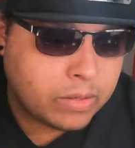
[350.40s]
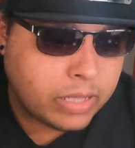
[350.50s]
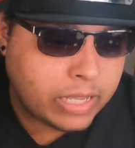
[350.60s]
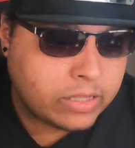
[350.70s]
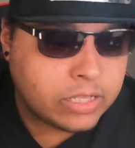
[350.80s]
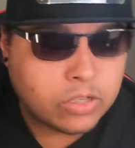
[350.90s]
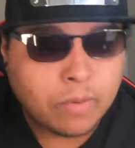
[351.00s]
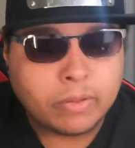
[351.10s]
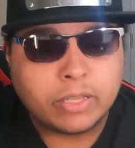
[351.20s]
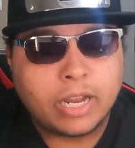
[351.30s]
They did talk
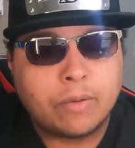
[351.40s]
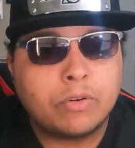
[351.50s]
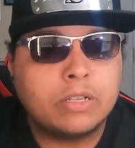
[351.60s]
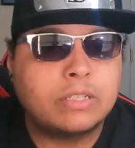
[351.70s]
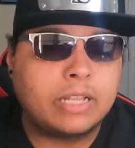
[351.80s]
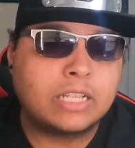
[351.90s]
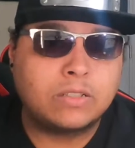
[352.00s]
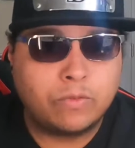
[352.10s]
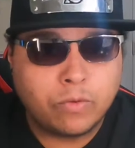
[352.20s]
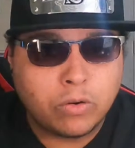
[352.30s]
about the cameras. That's
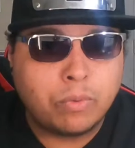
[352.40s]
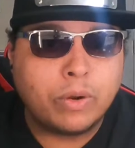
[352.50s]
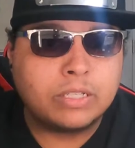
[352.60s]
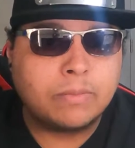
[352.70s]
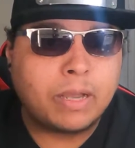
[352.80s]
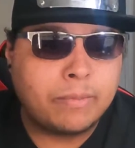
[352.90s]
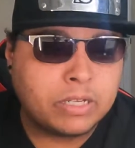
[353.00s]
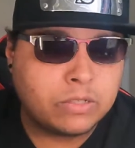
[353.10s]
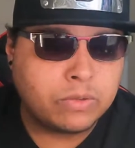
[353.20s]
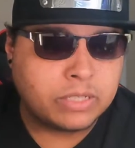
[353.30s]
the real point to buy a
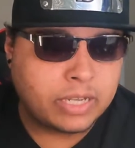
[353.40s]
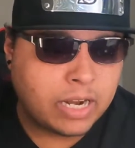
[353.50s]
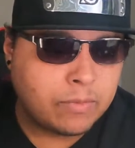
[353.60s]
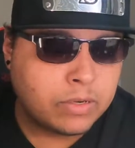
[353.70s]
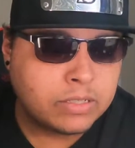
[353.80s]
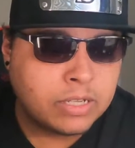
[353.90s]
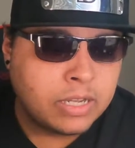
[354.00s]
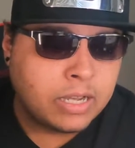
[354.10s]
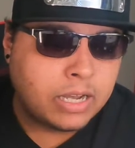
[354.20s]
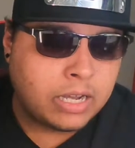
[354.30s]
Pixel, is the cameras.
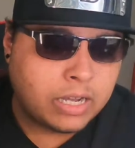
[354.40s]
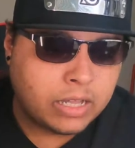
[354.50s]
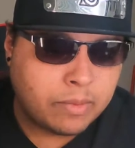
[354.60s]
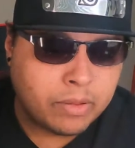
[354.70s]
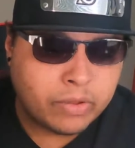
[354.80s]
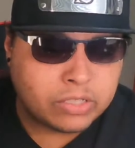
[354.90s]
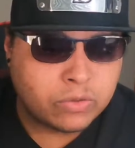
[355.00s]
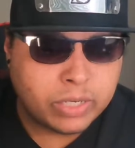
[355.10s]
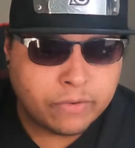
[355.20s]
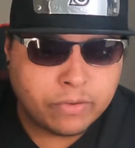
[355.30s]
I believe there's
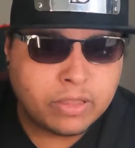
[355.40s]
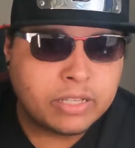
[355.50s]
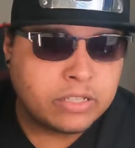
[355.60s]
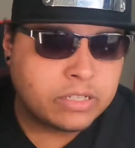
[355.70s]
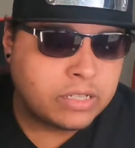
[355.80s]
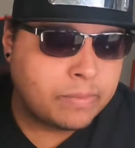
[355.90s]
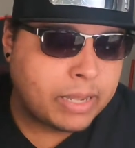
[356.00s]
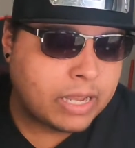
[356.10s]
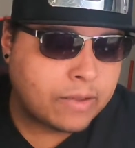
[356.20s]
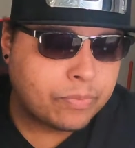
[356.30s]
3 different lenses in the
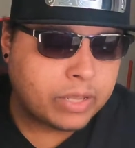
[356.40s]
back.